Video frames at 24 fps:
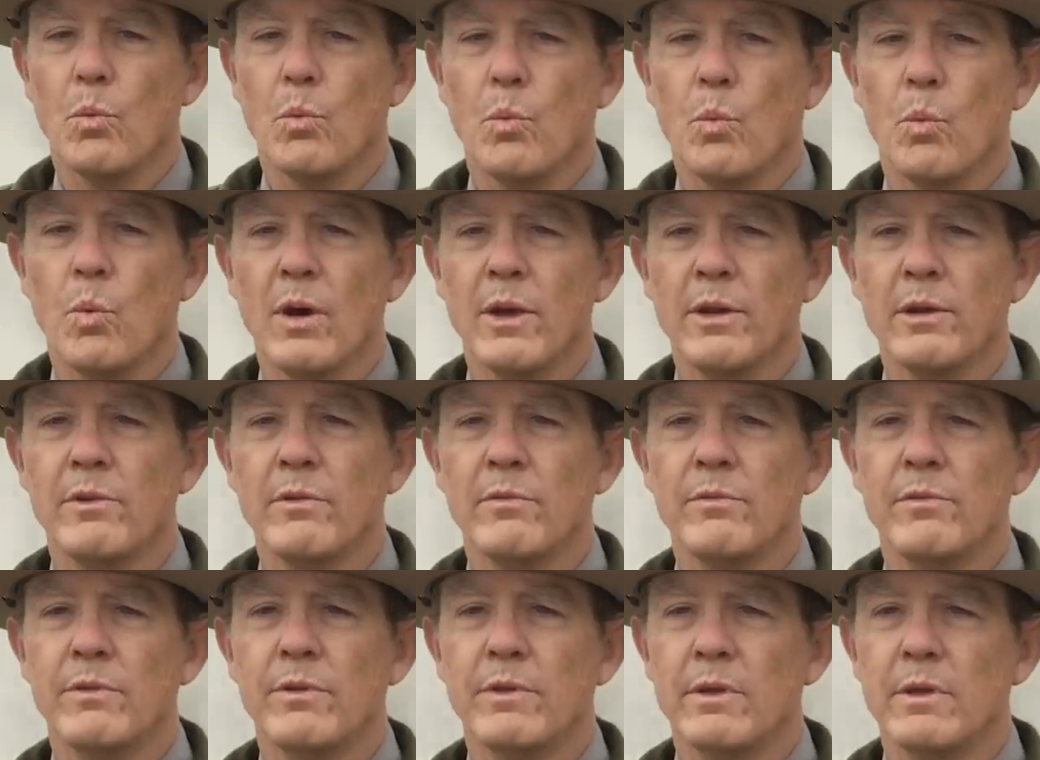One
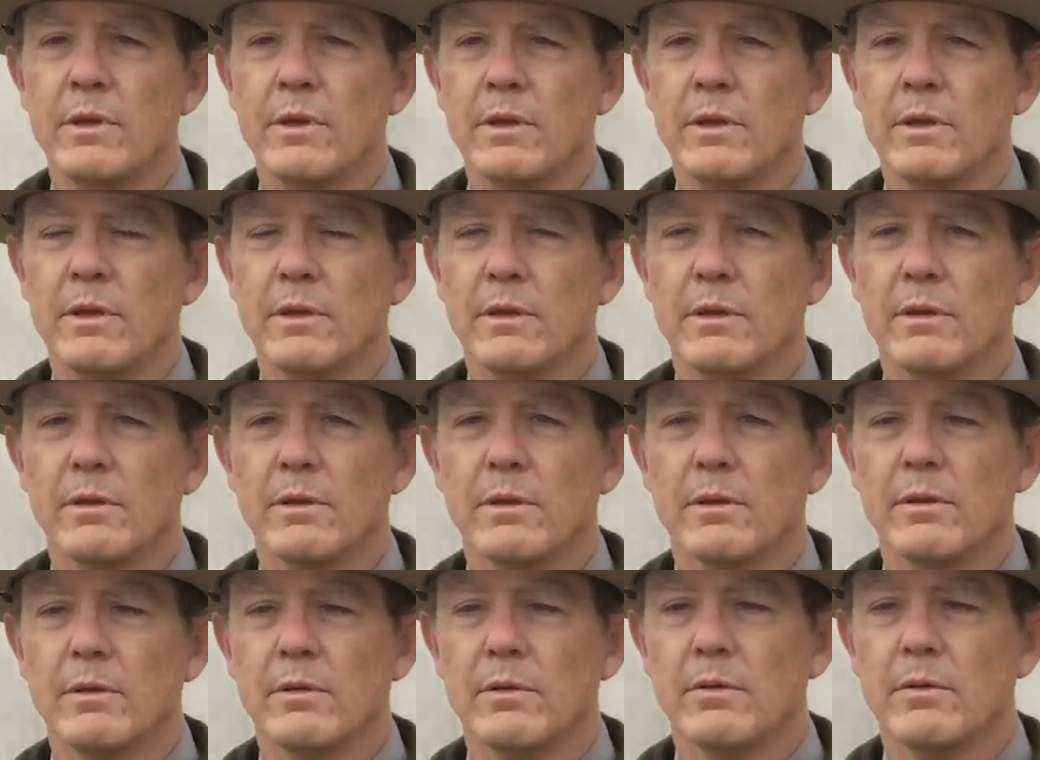of the
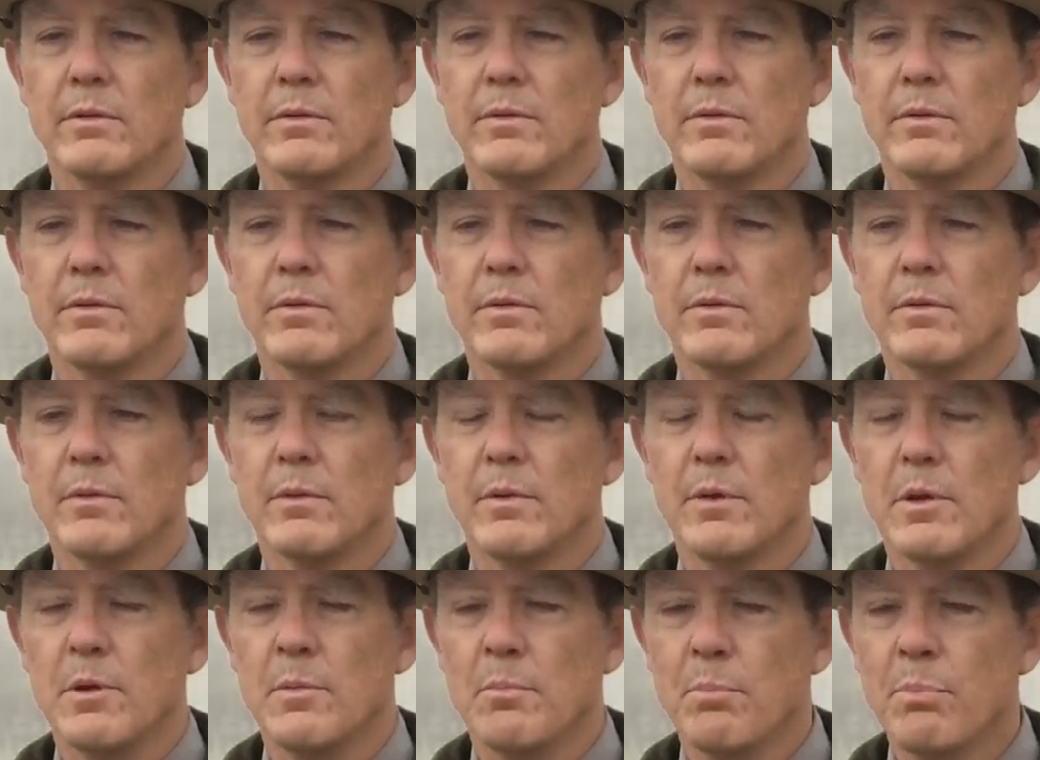
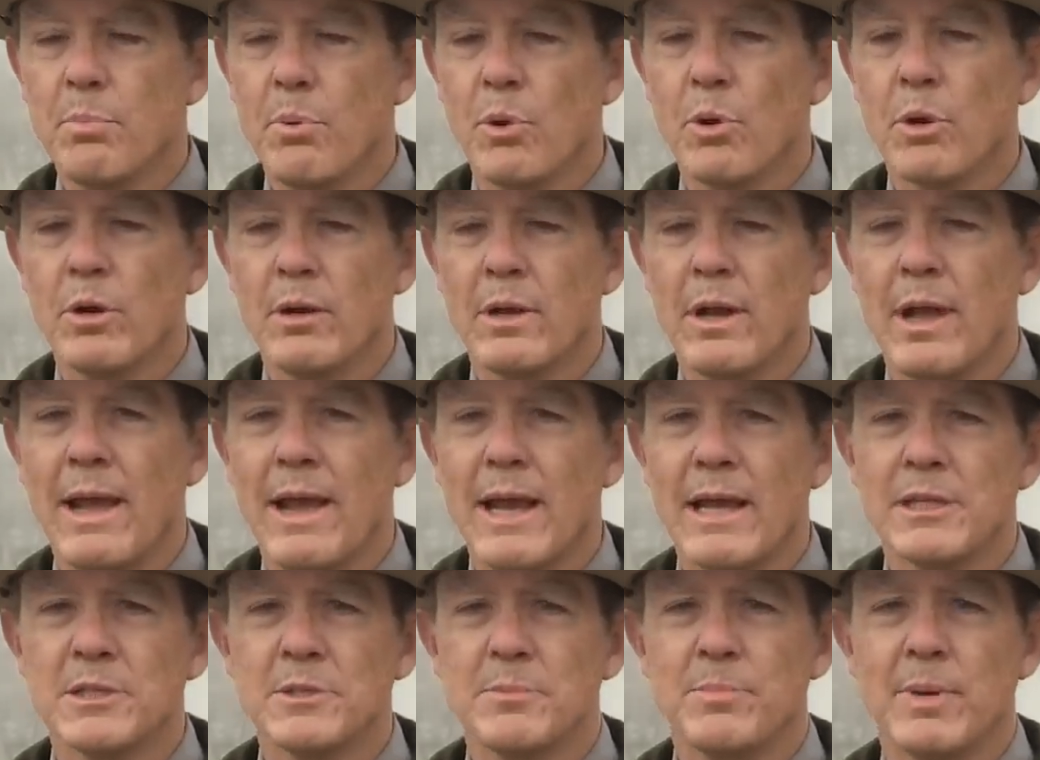important
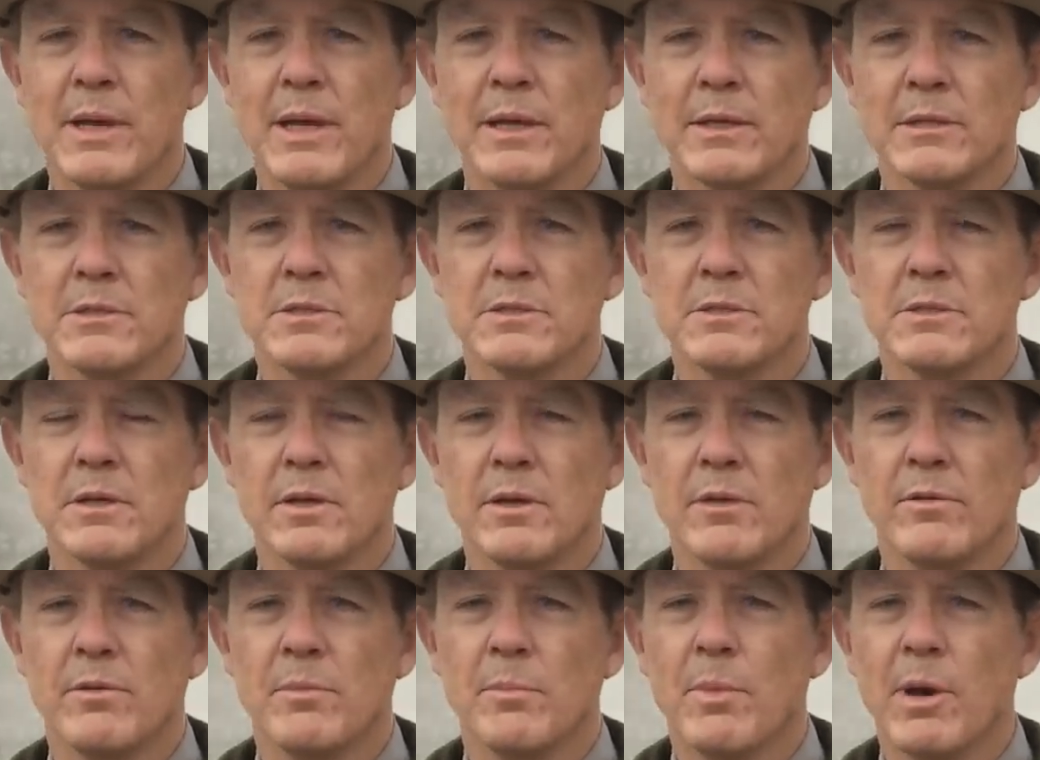aspects
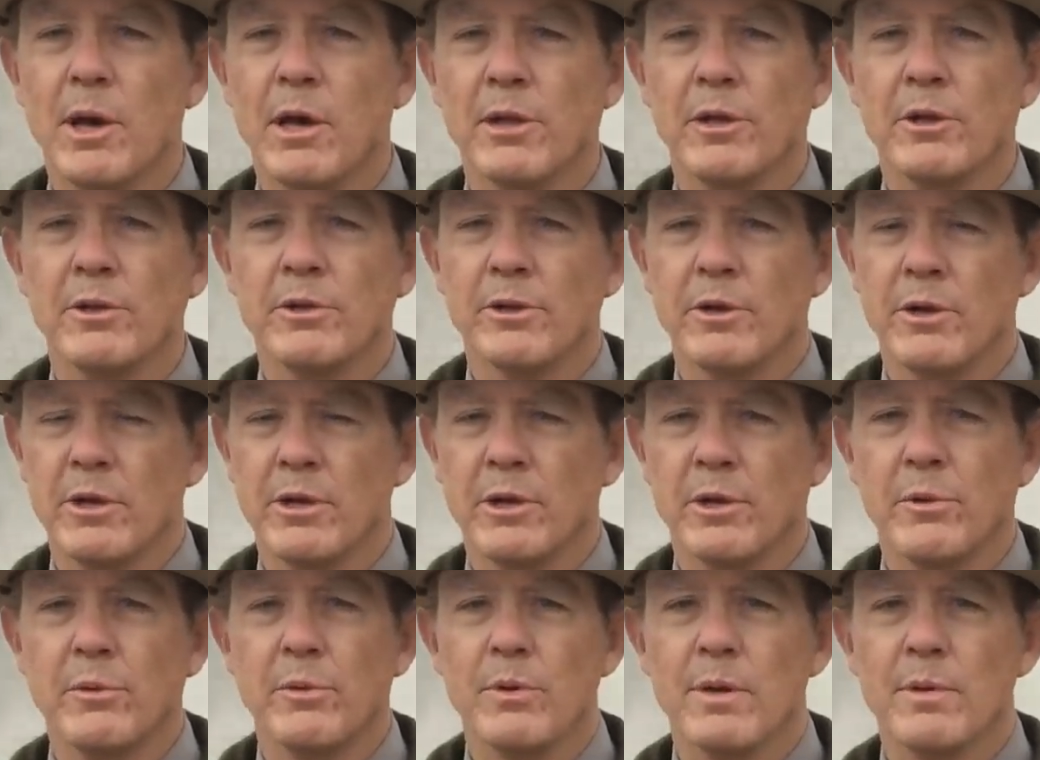of the
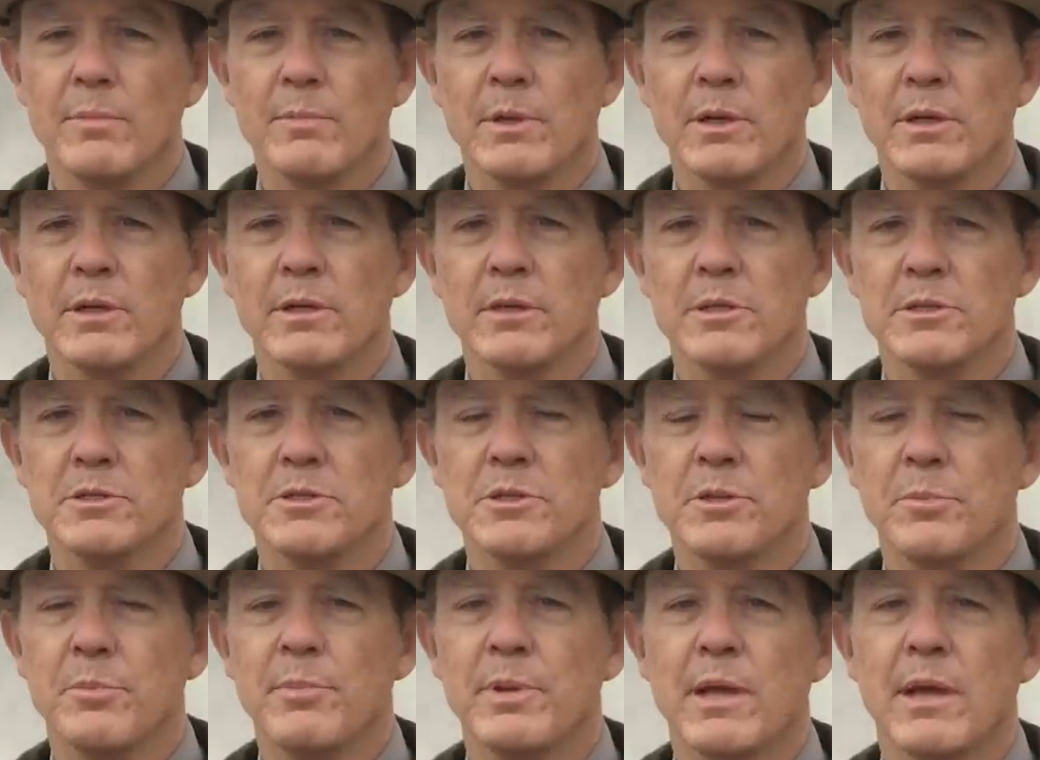monitoring equipment is
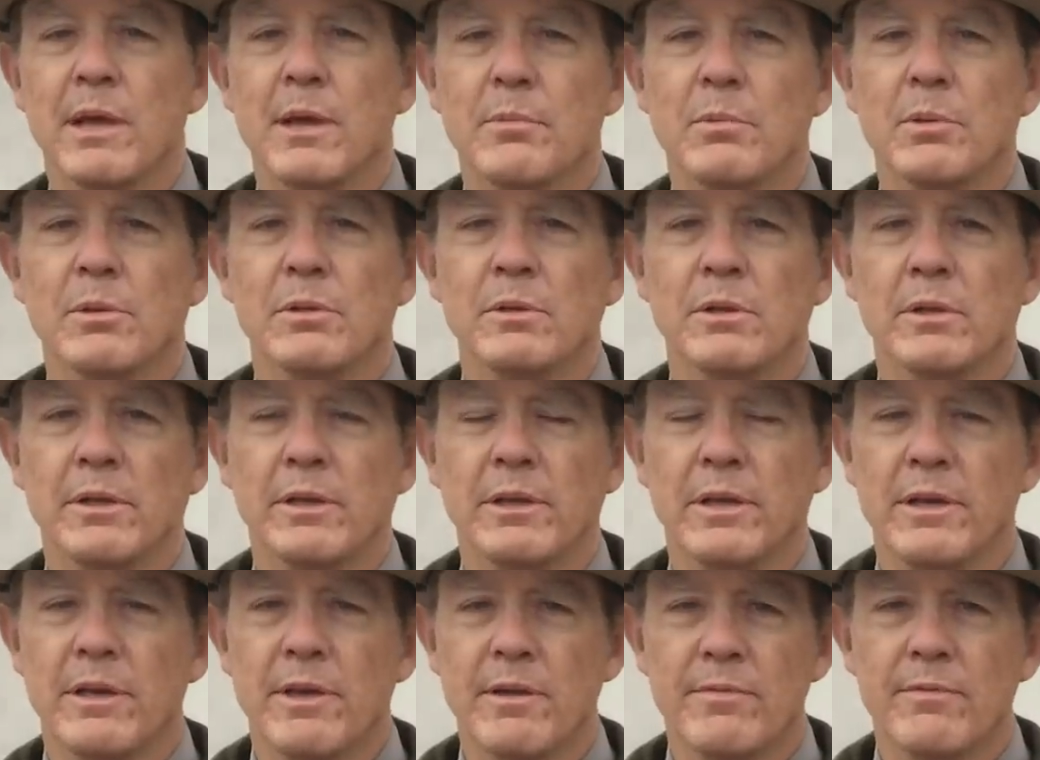to be able to
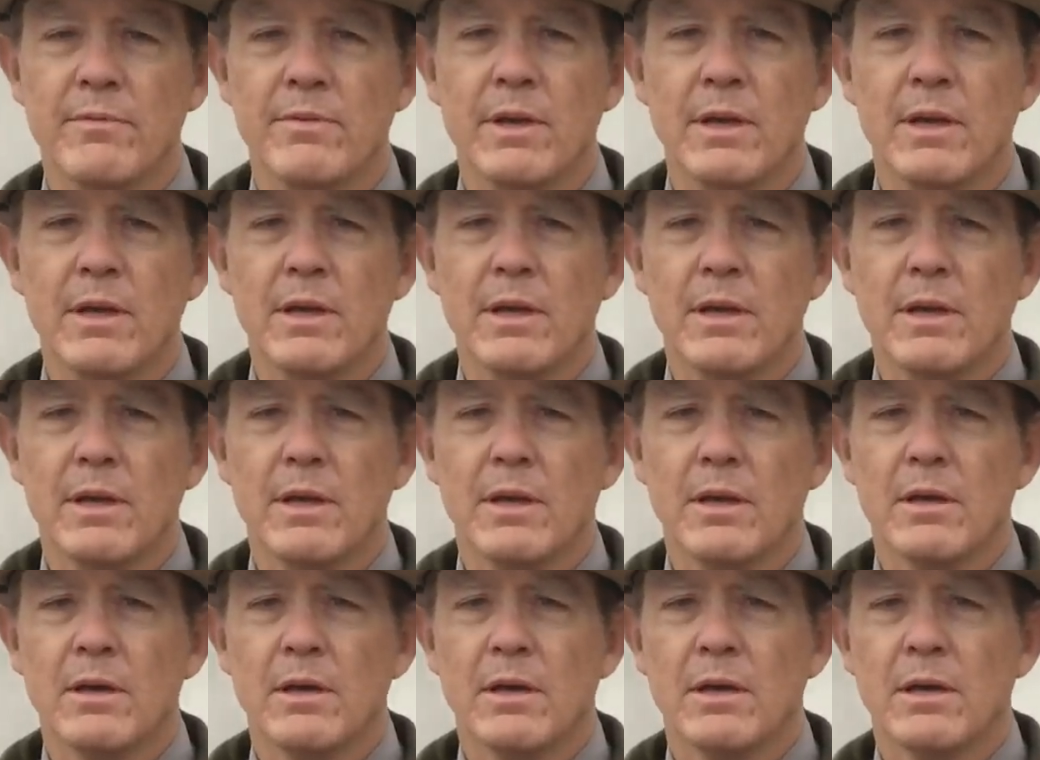give
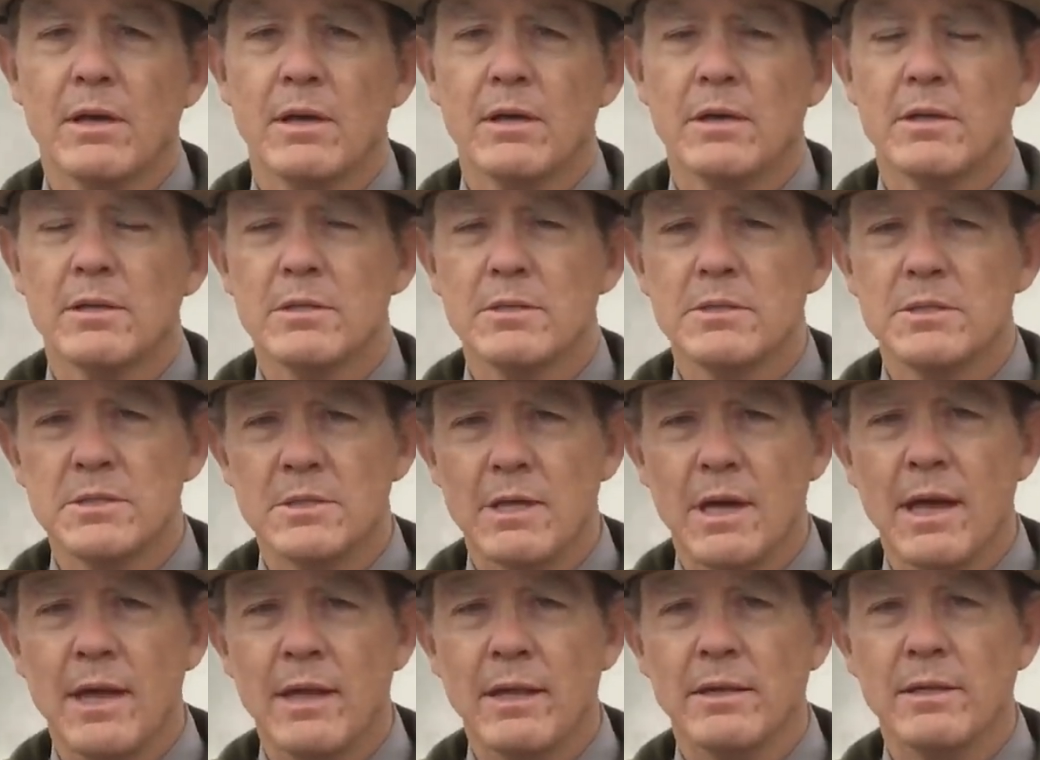
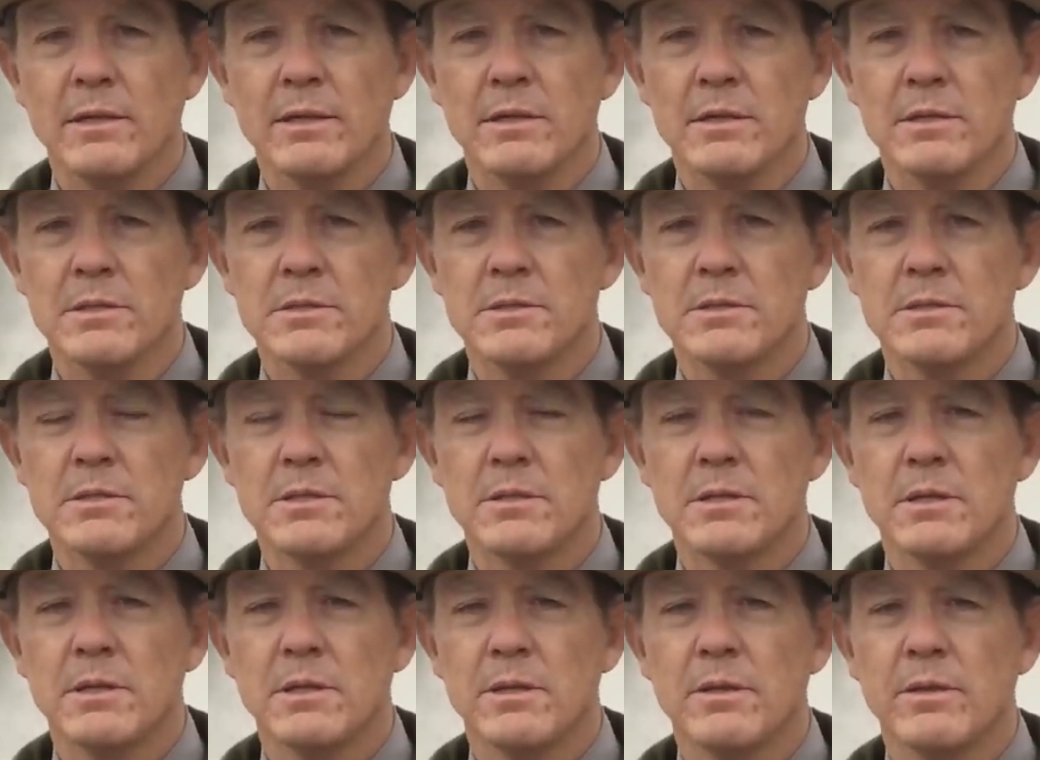
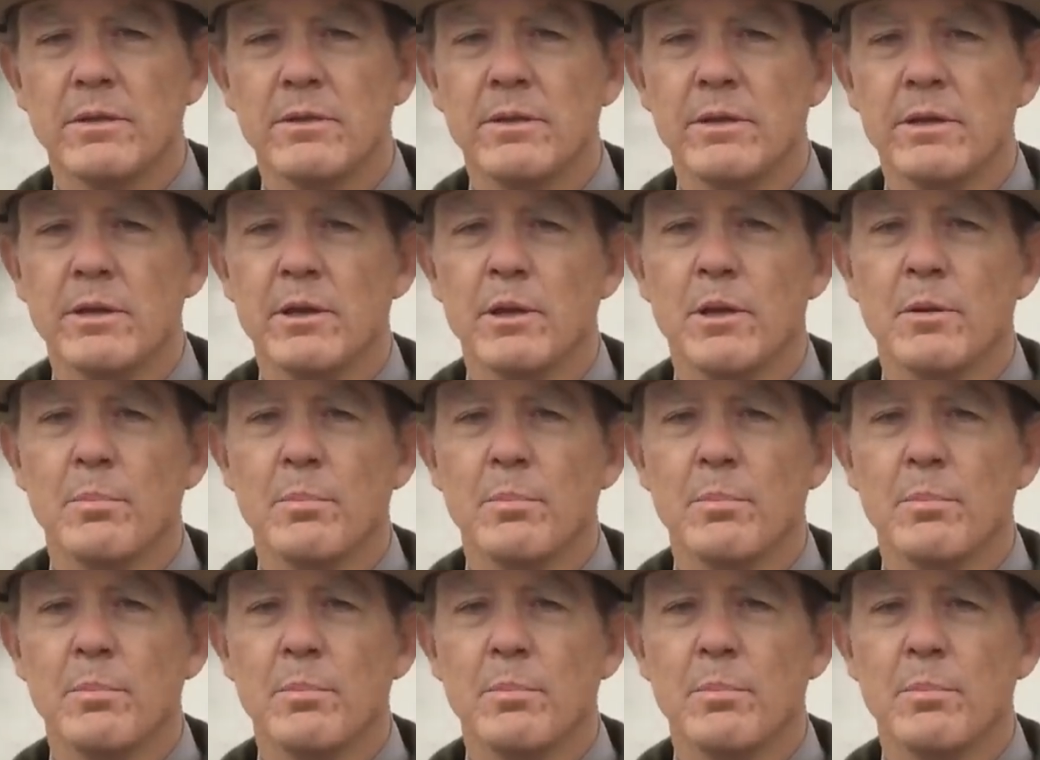scientists the